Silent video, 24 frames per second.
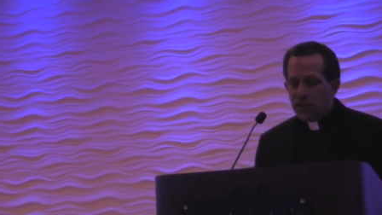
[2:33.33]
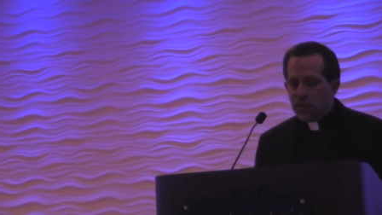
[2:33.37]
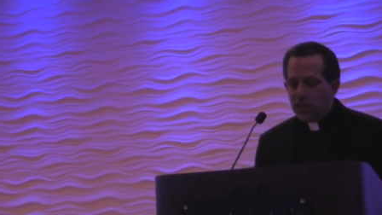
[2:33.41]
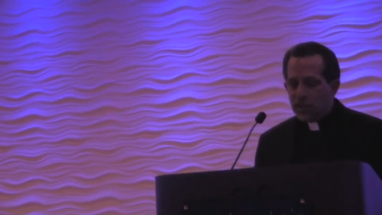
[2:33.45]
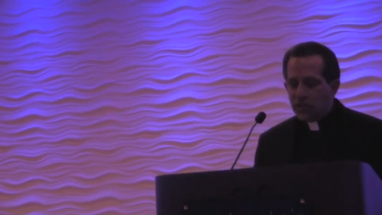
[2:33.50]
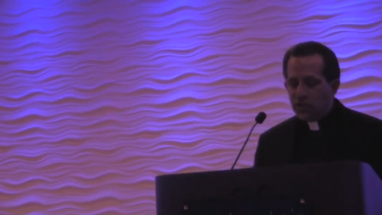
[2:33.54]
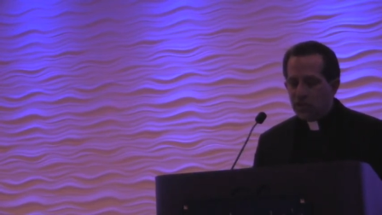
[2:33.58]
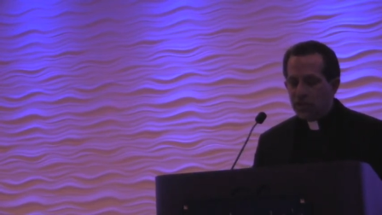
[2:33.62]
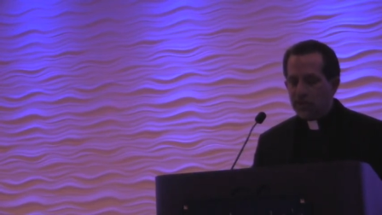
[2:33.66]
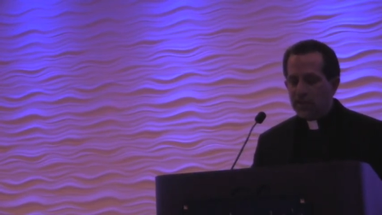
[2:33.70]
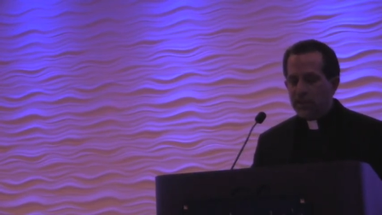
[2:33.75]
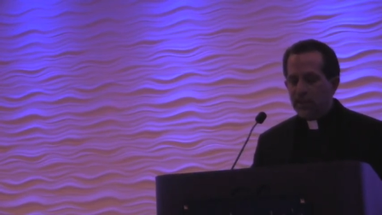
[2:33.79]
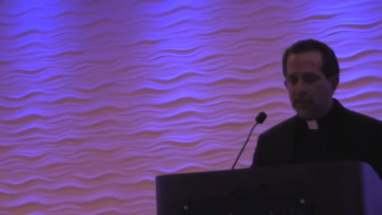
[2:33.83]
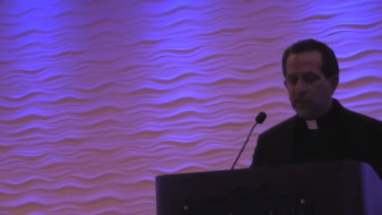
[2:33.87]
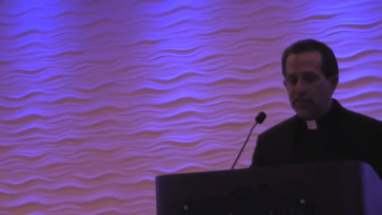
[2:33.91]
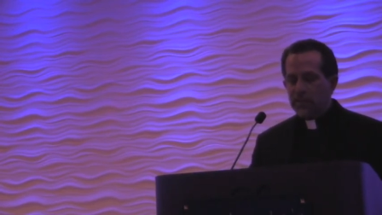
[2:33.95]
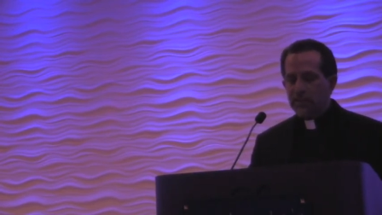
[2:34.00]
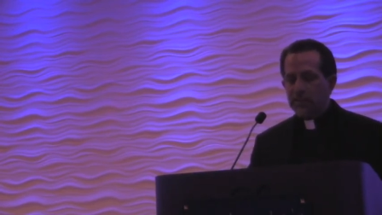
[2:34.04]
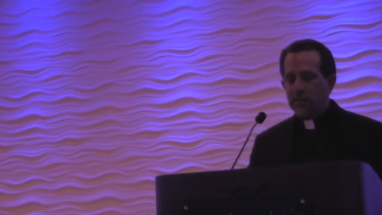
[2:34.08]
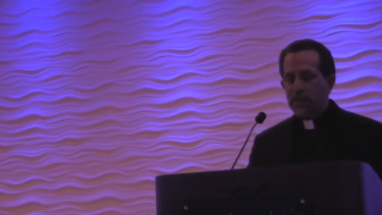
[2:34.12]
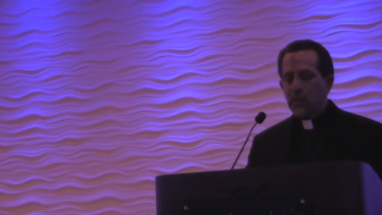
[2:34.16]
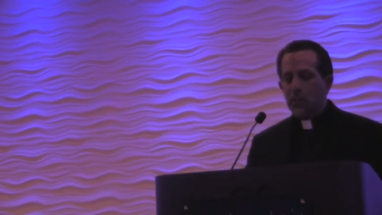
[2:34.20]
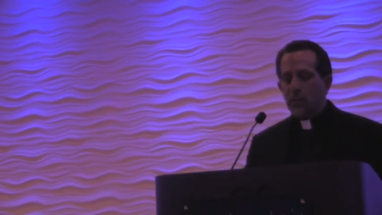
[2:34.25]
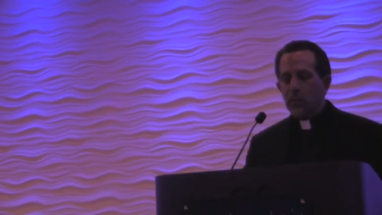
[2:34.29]
teaches
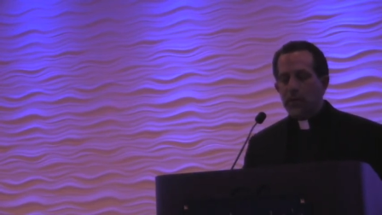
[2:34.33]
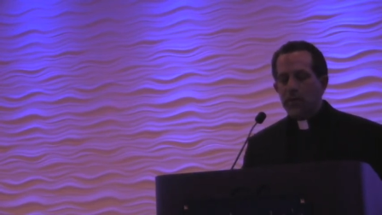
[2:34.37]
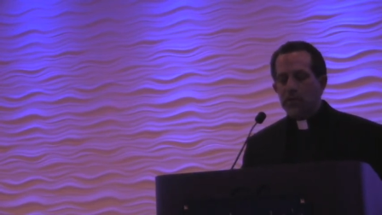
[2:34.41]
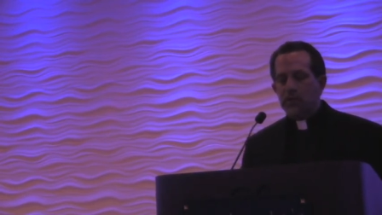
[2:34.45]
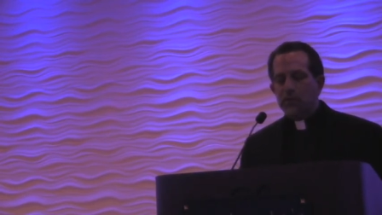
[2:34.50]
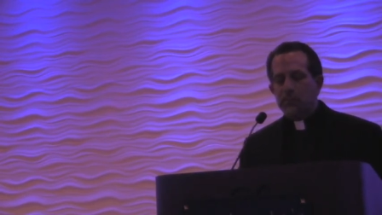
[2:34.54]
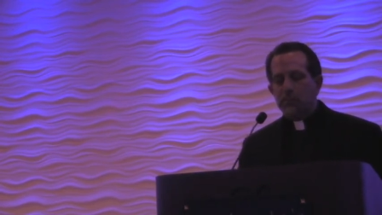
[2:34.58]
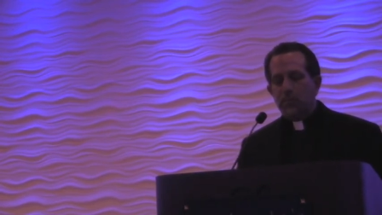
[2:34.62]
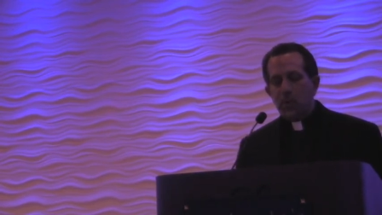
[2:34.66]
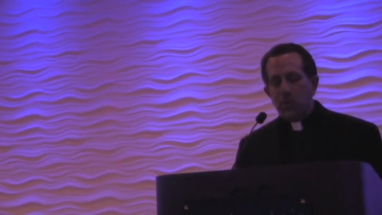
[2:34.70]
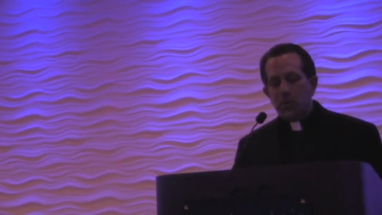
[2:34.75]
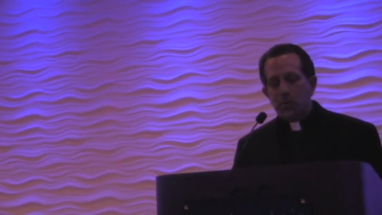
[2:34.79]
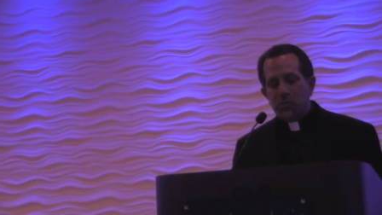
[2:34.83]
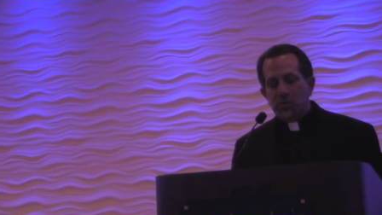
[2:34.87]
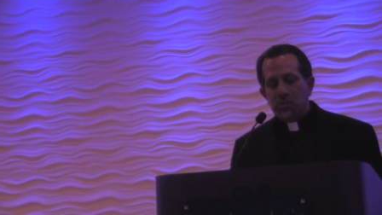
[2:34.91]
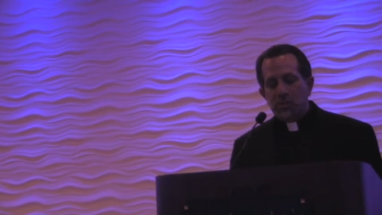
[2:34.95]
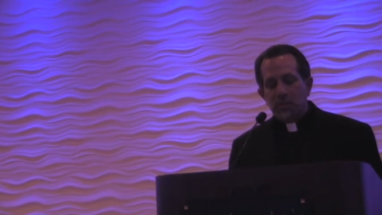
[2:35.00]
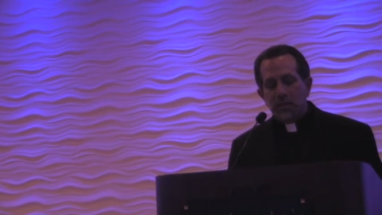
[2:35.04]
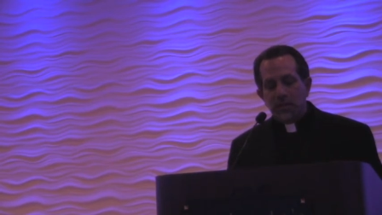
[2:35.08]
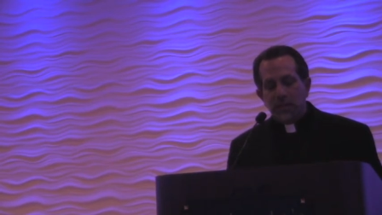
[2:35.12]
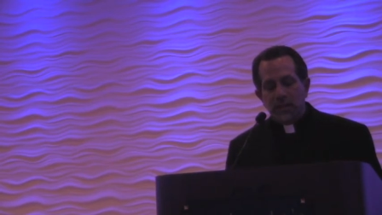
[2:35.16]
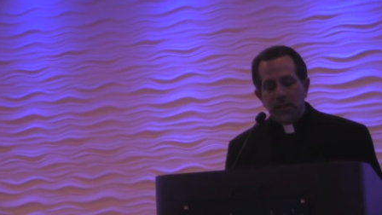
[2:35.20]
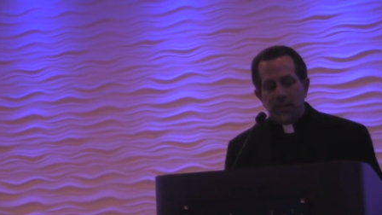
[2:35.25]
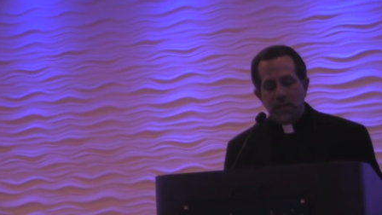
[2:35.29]
us that what is
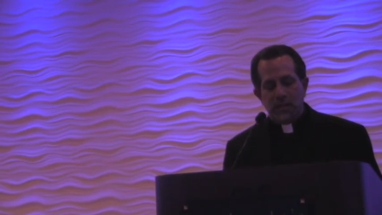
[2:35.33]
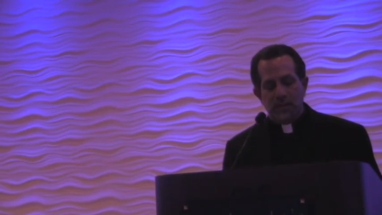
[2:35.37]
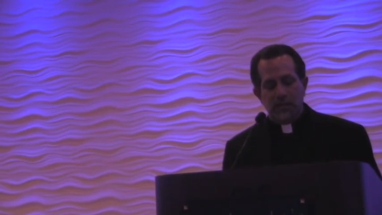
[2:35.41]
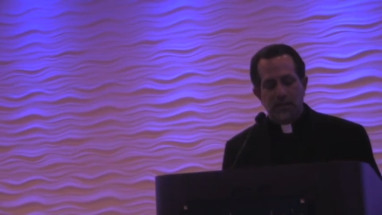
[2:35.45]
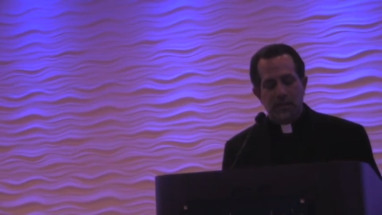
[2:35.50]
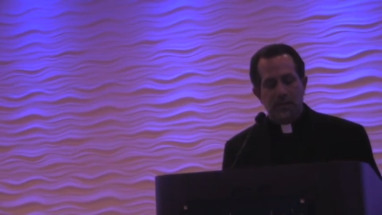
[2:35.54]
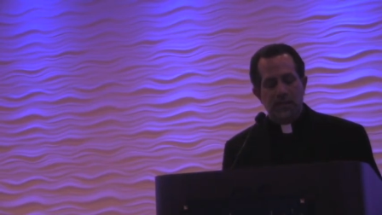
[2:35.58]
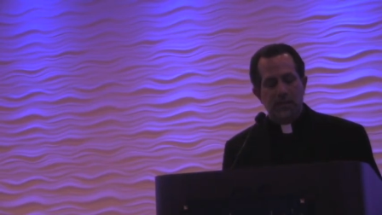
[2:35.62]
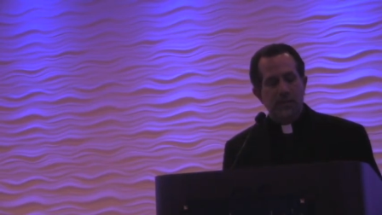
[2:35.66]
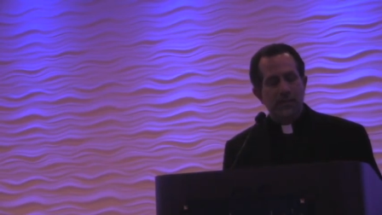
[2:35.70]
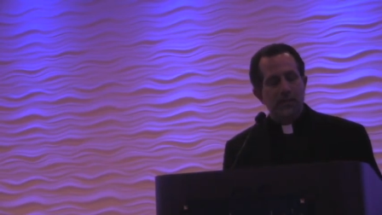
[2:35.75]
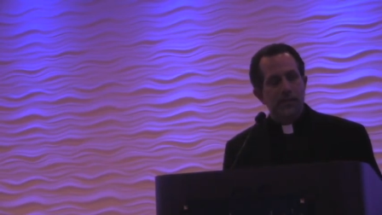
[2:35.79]
most needed,